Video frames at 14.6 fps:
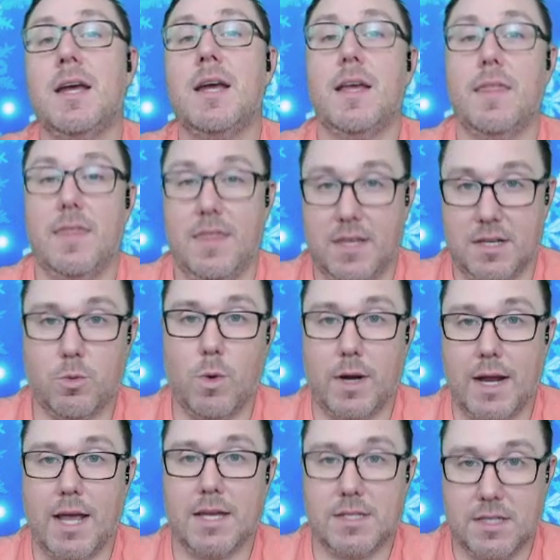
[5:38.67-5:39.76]
This
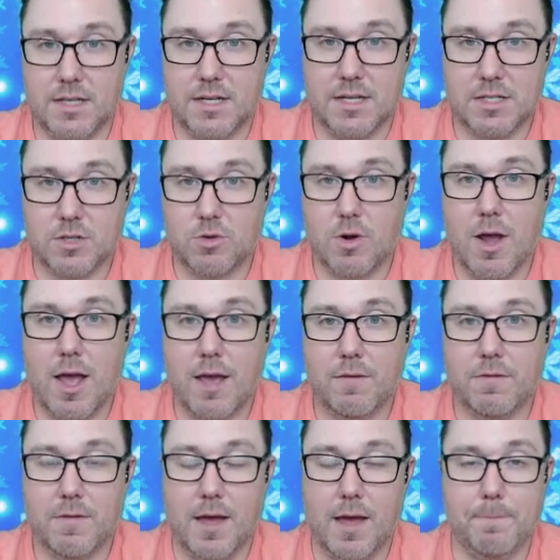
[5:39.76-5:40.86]
one has the disk
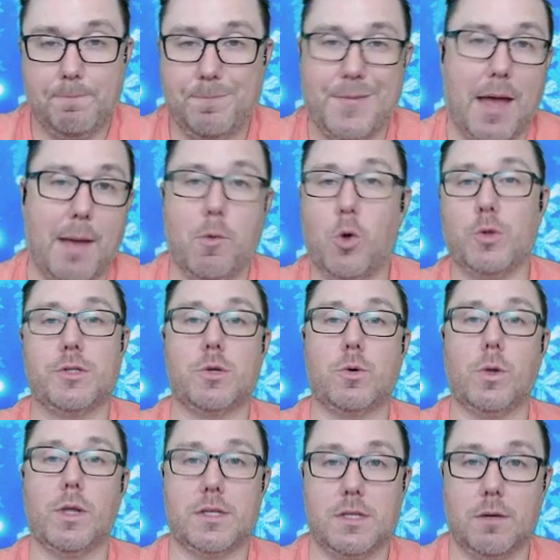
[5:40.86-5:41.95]
drive. I'm old
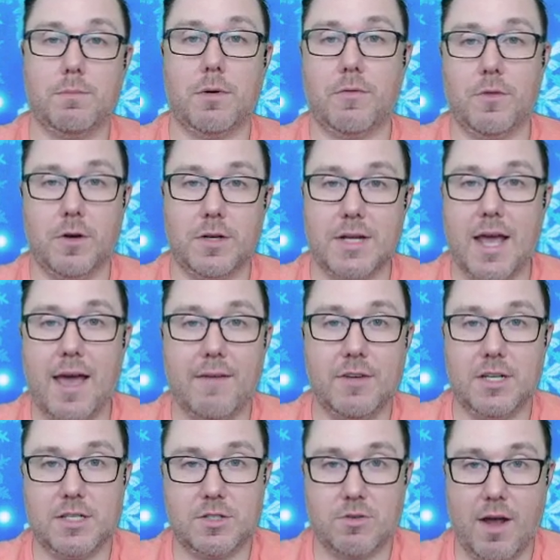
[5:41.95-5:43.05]
school. I still prefer to have a
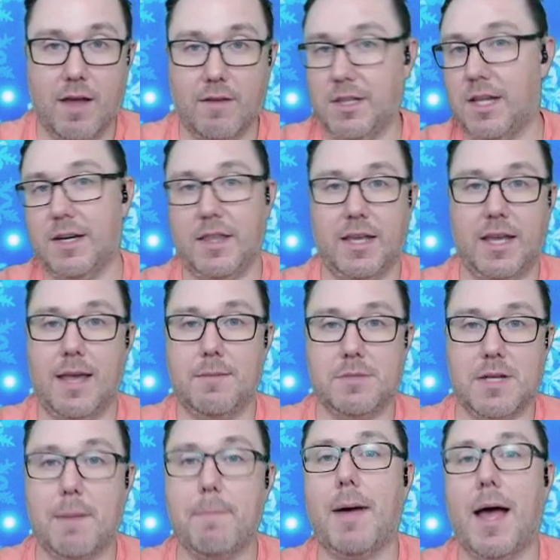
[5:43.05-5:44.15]
disk drive. A lot of the games
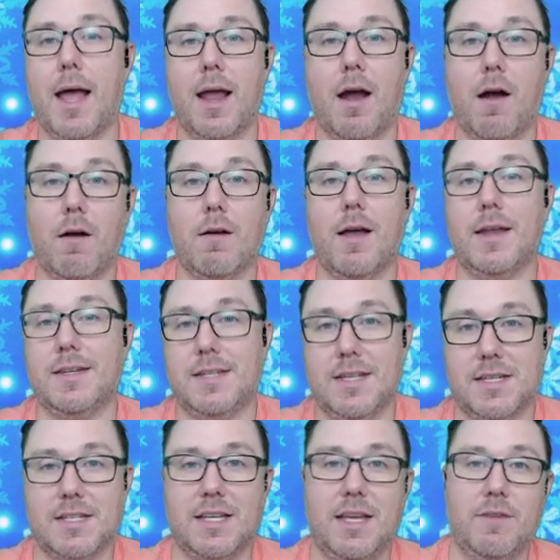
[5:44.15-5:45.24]
I buy are on
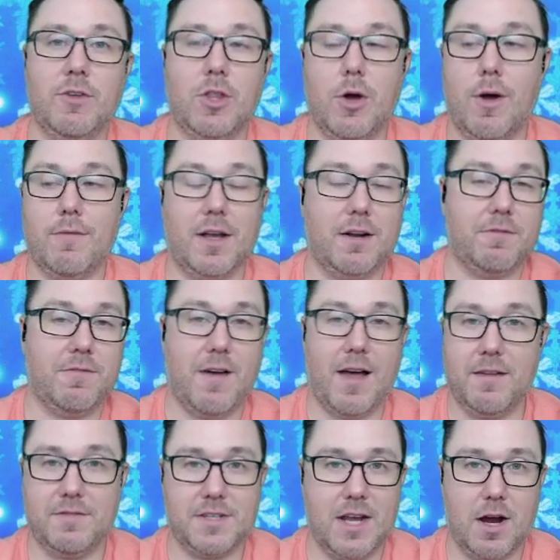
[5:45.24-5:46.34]
disk, even though I've got a
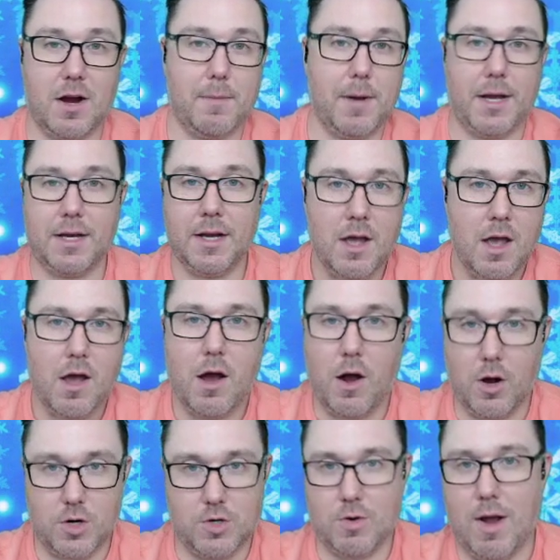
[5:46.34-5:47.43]
5 terabyte
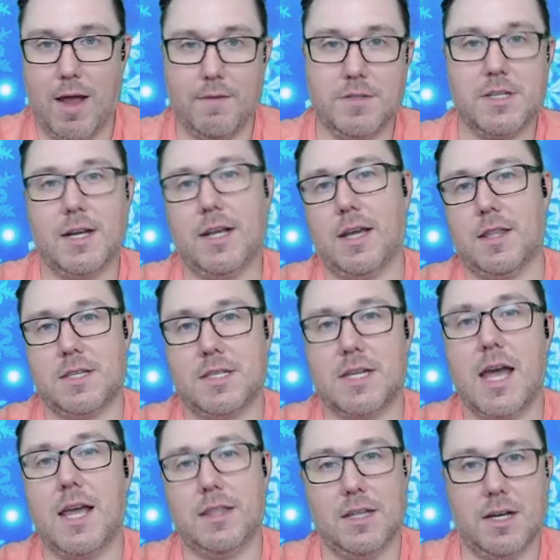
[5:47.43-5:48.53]
hard drive sitting on the
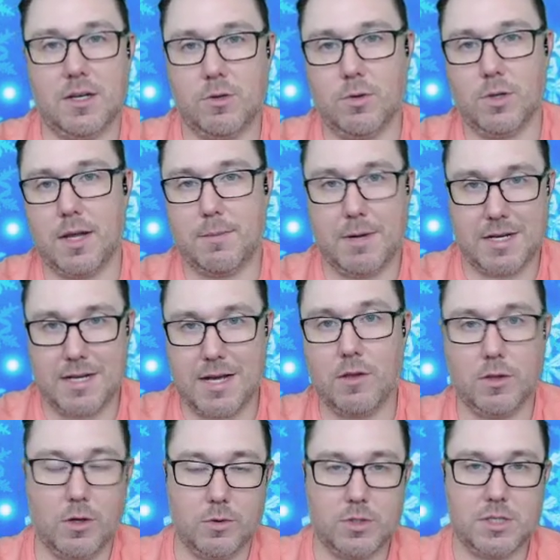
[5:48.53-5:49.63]
side that I do a lot of my
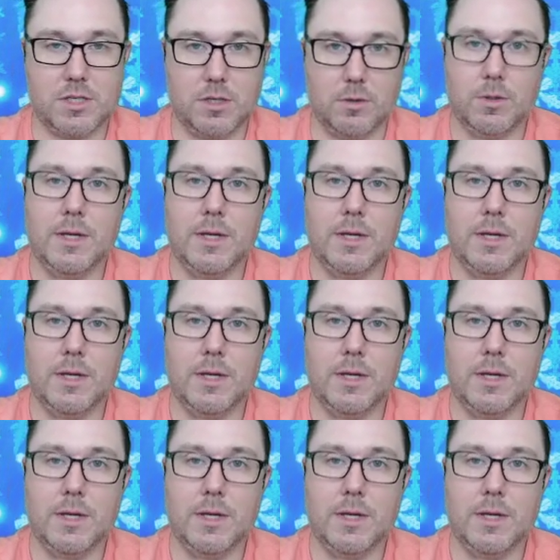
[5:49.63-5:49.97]
downloads to.